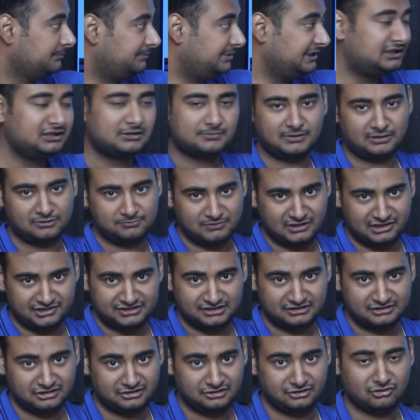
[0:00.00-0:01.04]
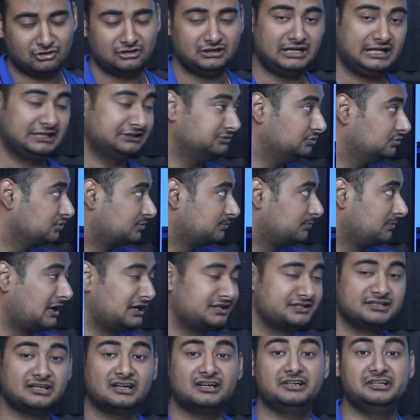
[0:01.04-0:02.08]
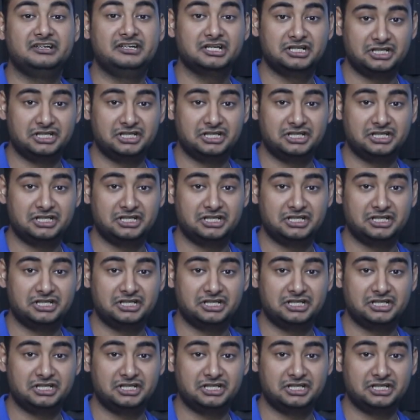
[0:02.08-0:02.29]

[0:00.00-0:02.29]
peaker power plants are turned on, and those plants are